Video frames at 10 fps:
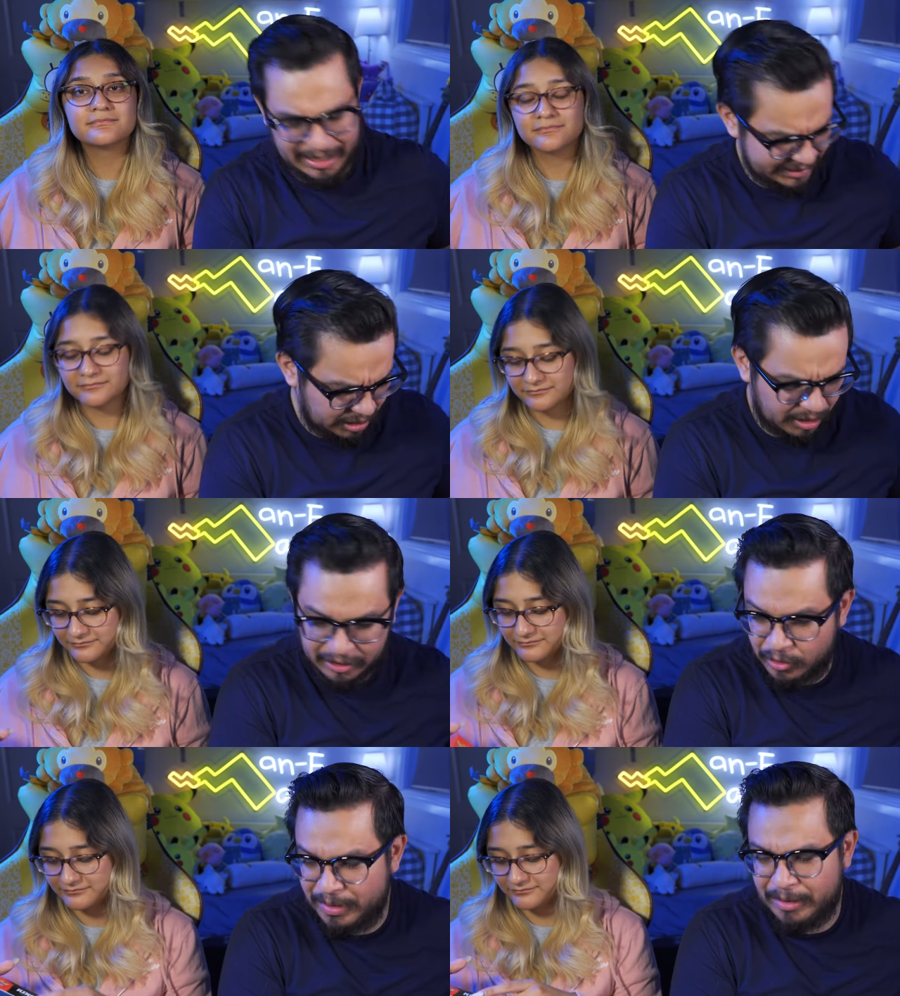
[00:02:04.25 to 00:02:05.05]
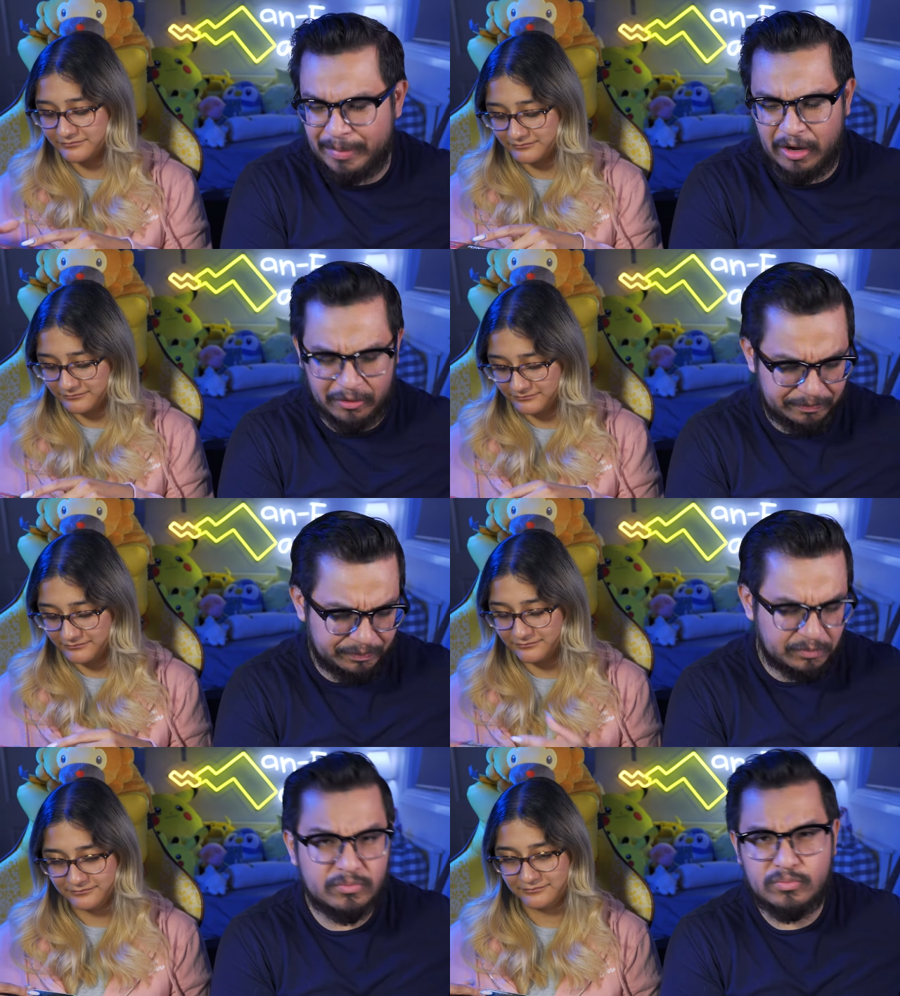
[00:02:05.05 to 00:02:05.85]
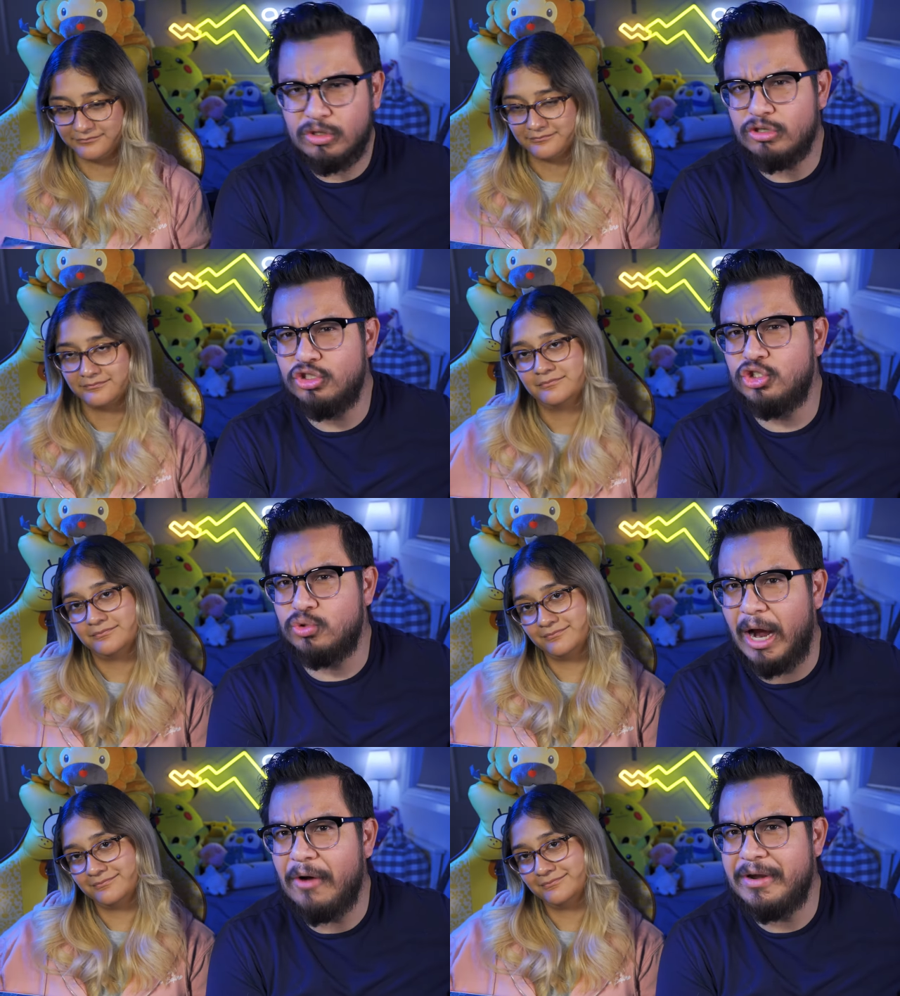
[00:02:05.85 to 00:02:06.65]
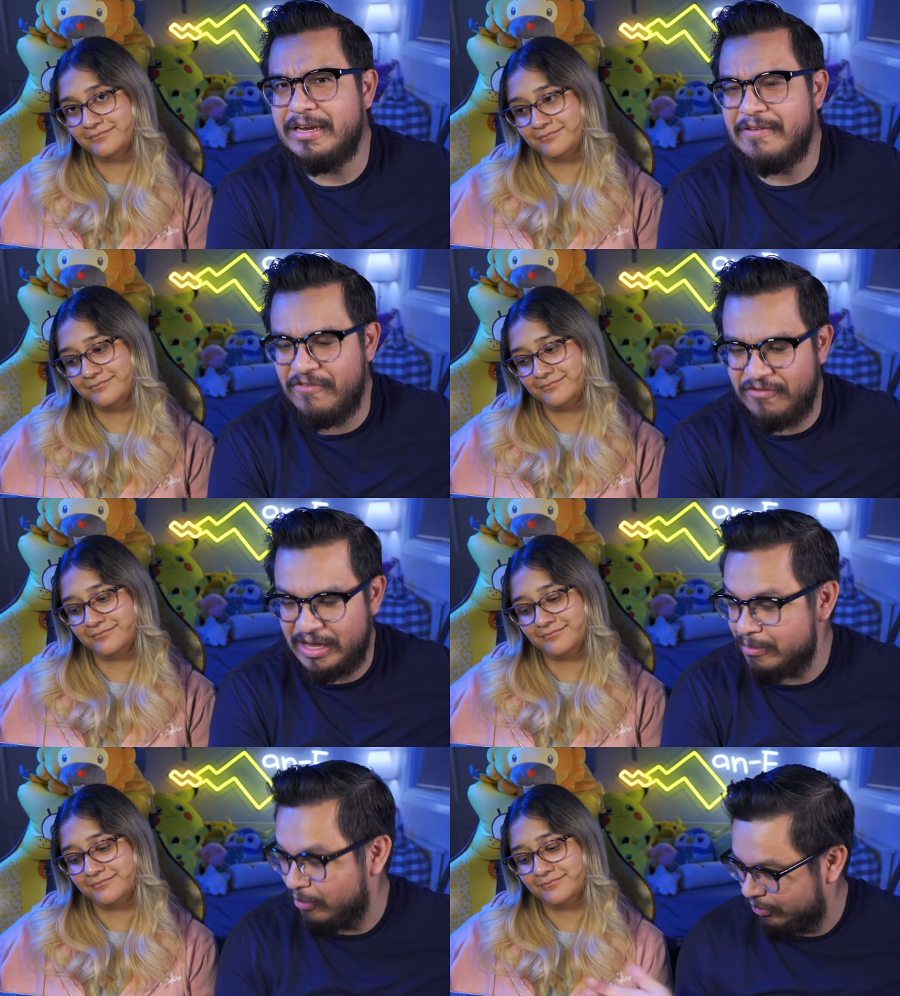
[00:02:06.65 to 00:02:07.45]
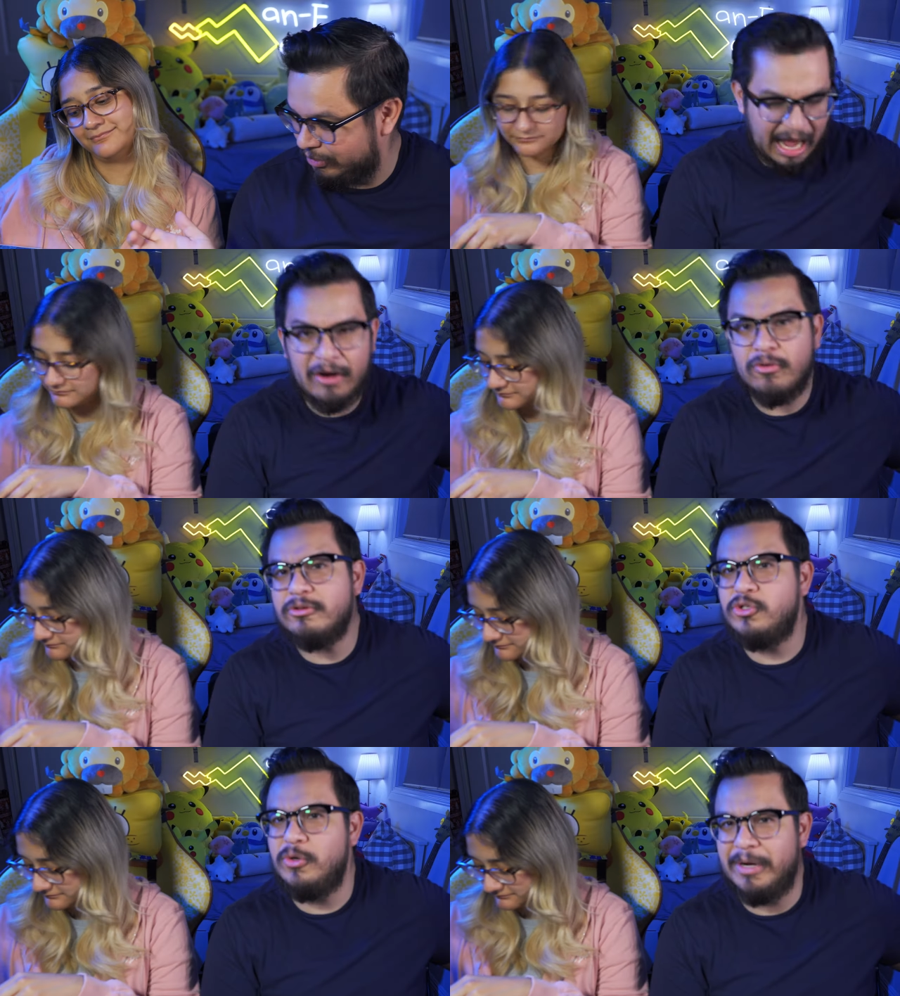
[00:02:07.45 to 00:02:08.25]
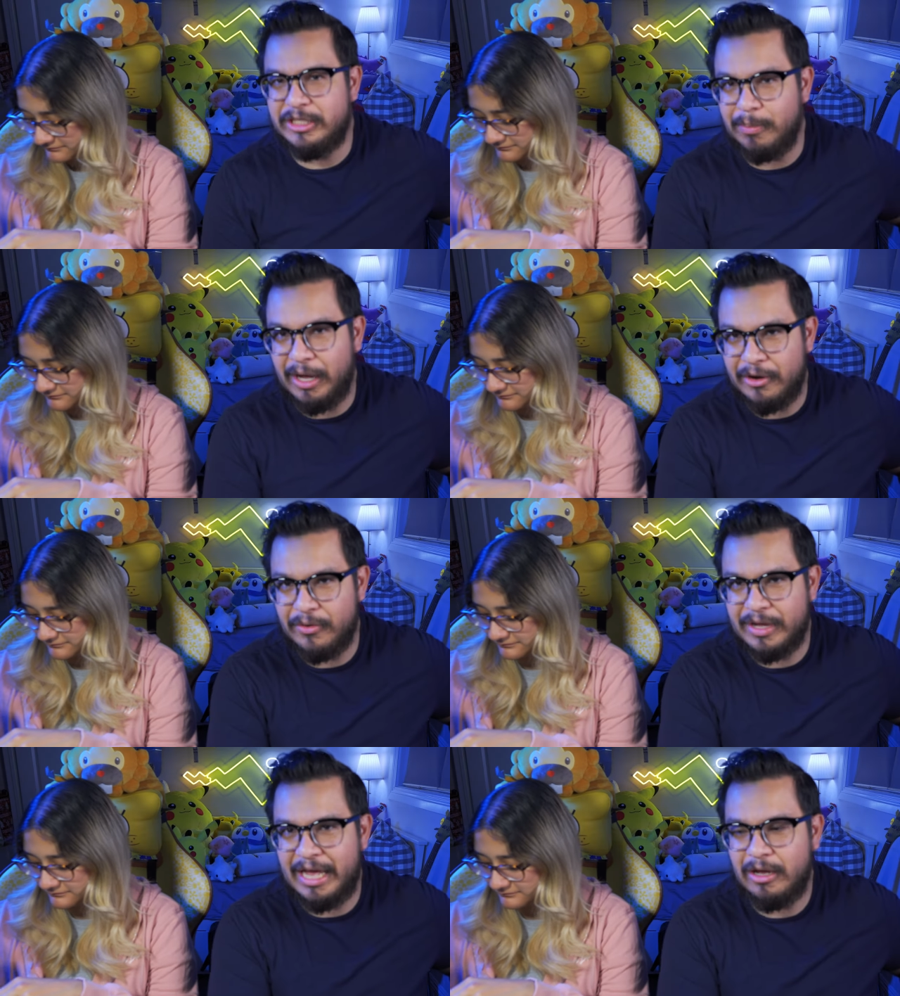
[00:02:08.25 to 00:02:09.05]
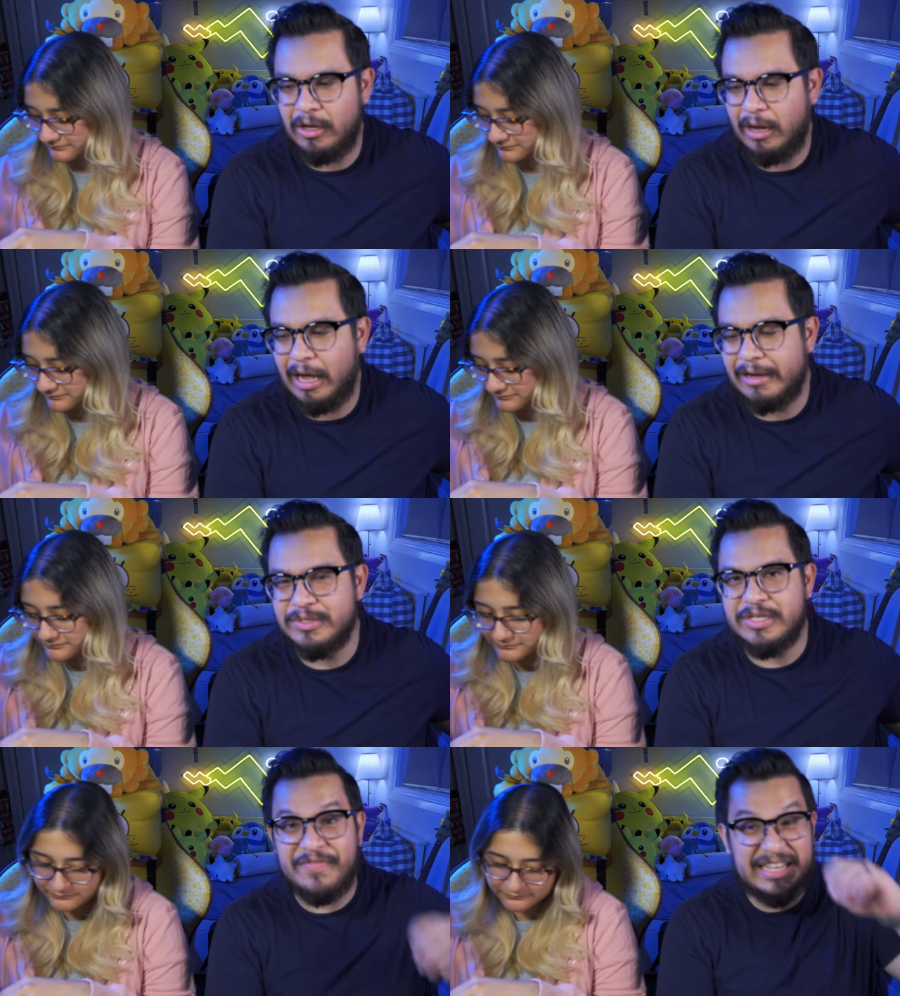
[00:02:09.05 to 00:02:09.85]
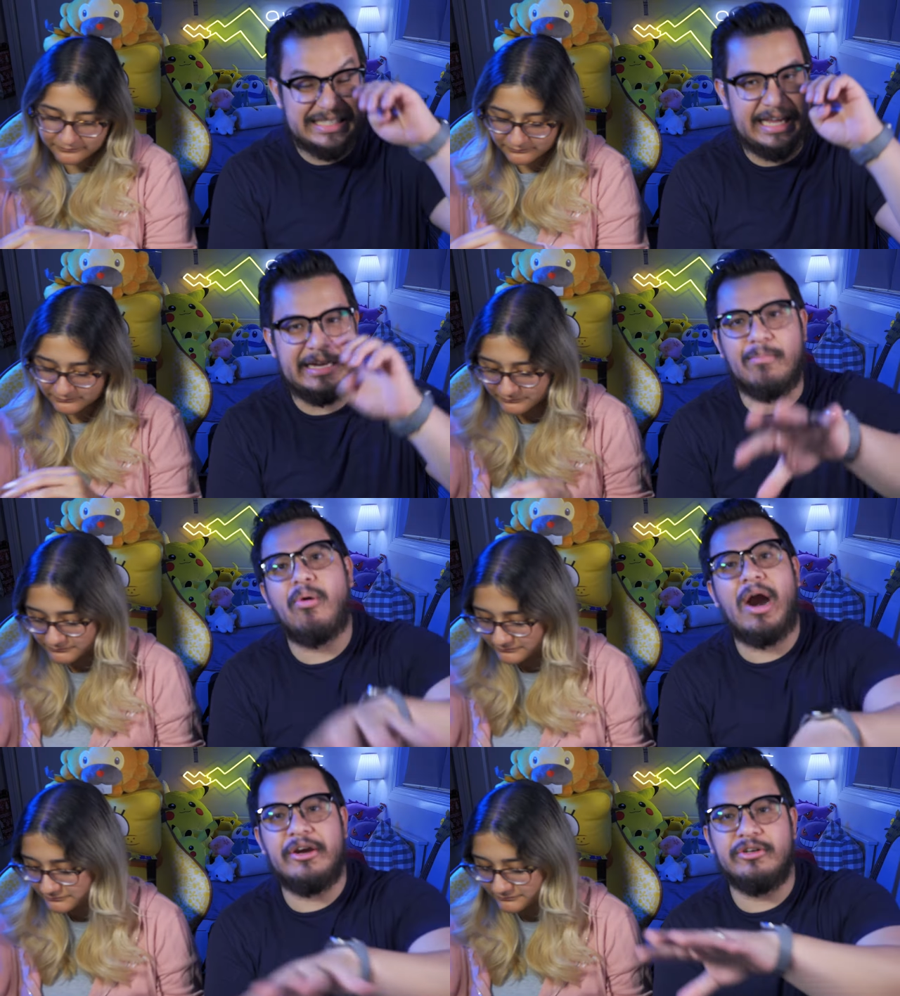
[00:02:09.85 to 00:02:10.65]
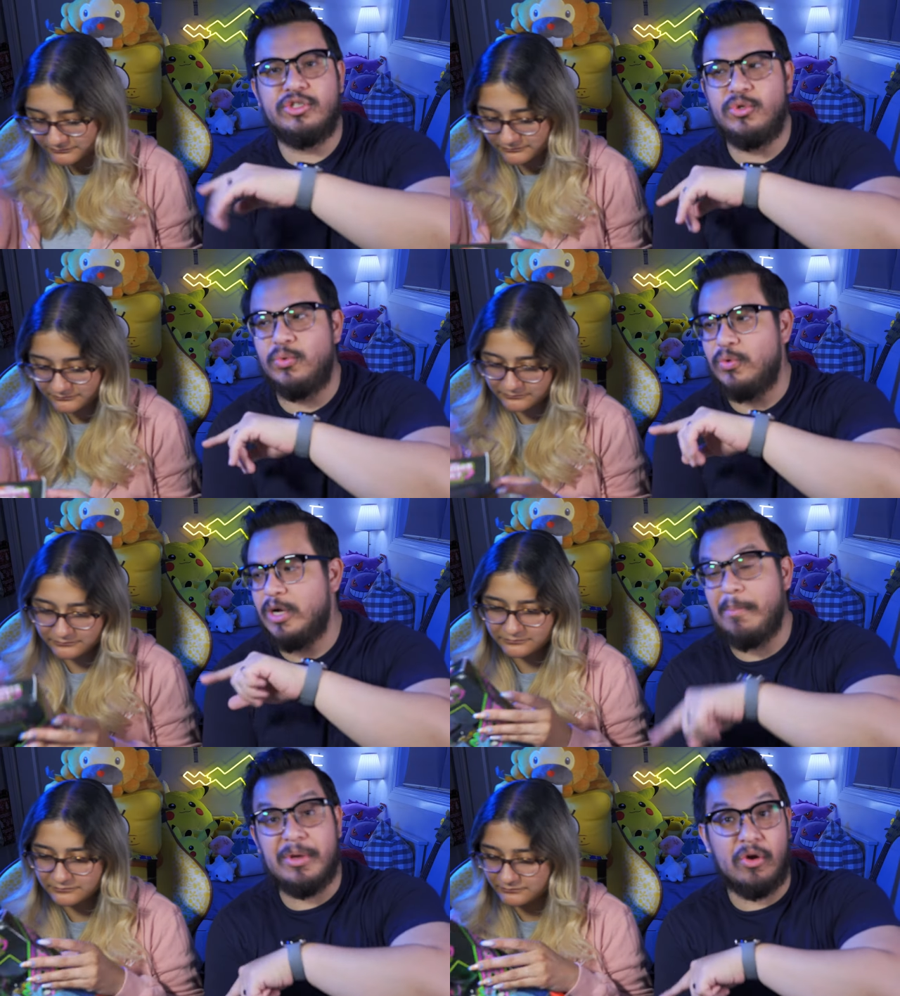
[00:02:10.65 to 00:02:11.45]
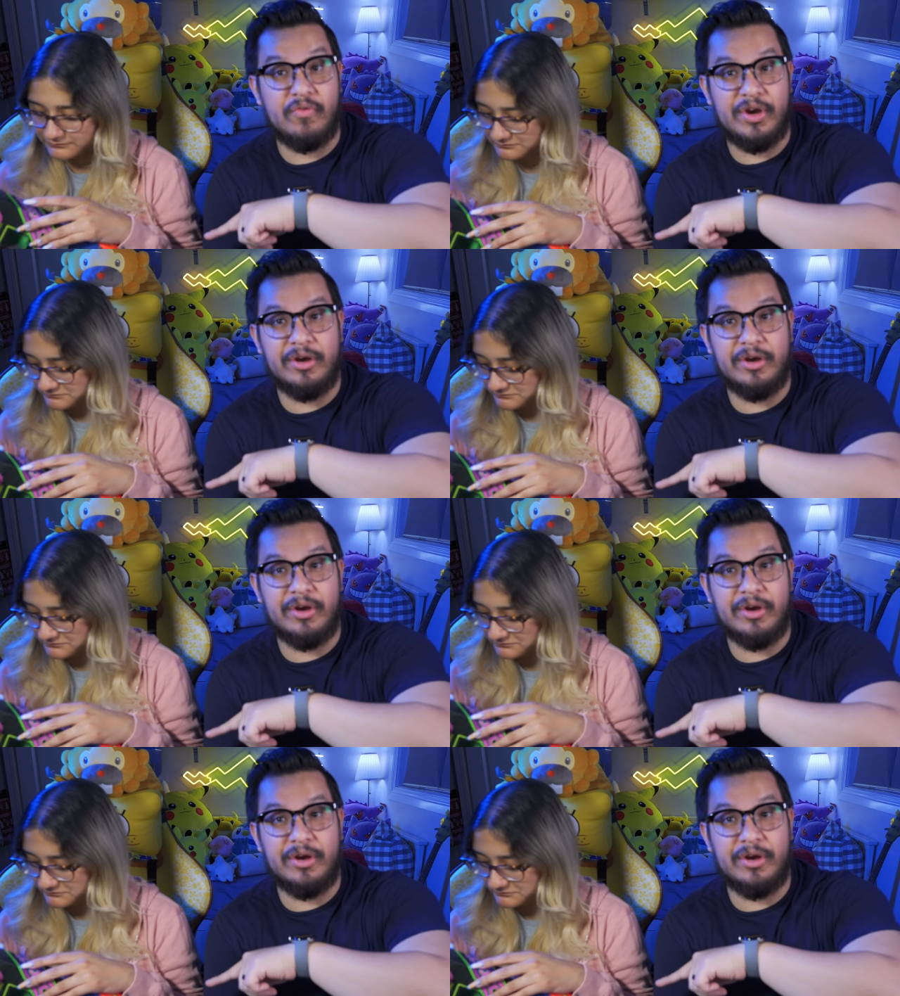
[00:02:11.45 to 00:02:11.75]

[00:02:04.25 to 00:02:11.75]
Speaker 1: it. Let's talk a little bit about Shrouded Fable. I don't know too much about it, okay? I was investigating prior to coming over